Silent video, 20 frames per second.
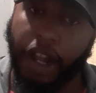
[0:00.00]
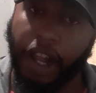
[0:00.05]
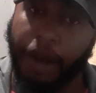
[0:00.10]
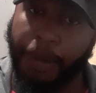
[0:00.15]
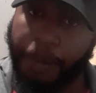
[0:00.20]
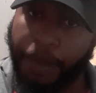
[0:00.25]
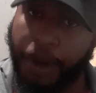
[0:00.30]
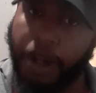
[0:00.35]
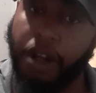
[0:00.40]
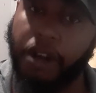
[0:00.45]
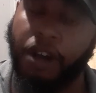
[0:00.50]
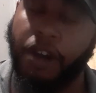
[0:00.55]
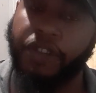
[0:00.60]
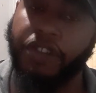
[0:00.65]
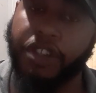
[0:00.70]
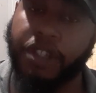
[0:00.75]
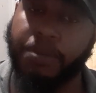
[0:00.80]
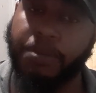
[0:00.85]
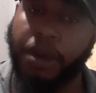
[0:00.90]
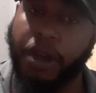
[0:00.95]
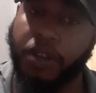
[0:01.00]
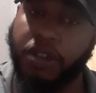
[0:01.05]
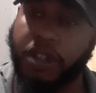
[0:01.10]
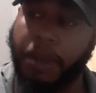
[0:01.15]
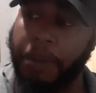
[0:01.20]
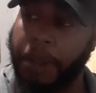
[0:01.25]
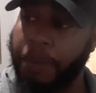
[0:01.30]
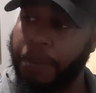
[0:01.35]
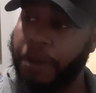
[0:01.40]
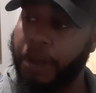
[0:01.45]
and put it on this bow.
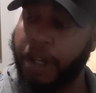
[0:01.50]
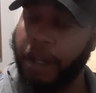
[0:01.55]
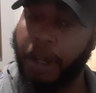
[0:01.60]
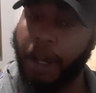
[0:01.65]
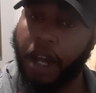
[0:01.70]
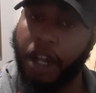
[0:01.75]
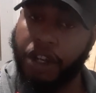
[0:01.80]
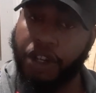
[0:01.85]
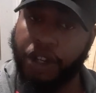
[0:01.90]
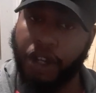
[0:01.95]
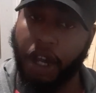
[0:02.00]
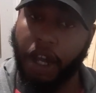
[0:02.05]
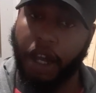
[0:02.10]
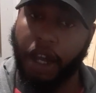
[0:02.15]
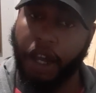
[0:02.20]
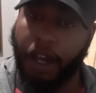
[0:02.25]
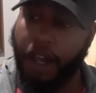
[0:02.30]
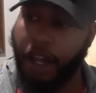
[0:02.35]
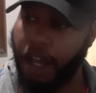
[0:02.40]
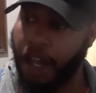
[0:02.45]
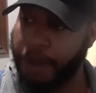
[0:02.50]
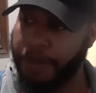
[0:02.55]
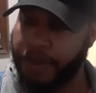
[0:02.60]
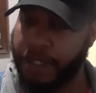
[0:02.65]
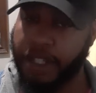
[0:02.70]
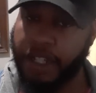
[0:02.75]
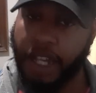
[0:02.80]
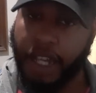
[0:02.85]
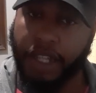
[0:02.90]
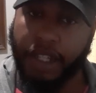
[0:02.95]
So I'm going to put a
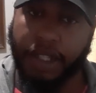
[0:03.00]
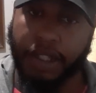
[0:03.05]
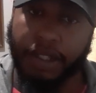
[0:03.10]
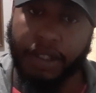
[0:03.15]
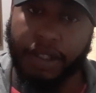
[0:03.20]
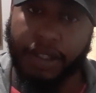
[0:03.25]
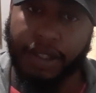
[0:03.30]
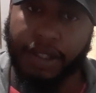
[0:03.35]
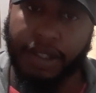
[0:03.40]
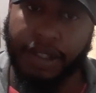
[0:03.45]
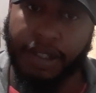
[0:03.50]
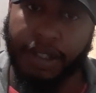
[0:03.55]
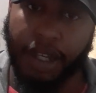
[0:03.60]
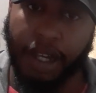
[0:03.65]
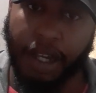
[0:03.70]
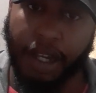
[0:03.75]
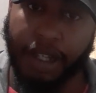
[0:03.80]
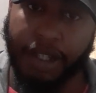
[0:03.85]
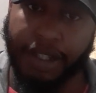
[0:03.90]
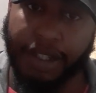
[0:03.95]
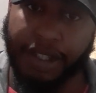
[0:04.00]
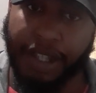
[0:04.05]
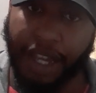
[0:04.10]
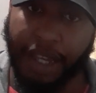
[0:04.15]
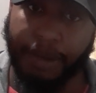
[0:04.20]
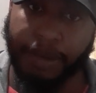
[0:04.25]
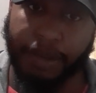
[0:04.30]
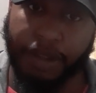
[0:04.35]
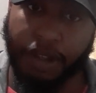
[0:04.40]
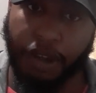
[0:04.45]
up-to-date
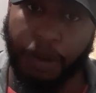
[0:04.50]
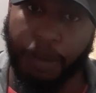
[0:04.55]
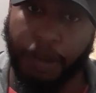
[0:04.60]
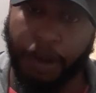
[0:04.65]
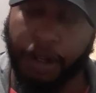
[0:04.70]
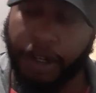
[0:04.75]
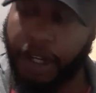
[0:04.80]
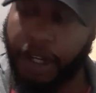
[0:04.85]
sight scope on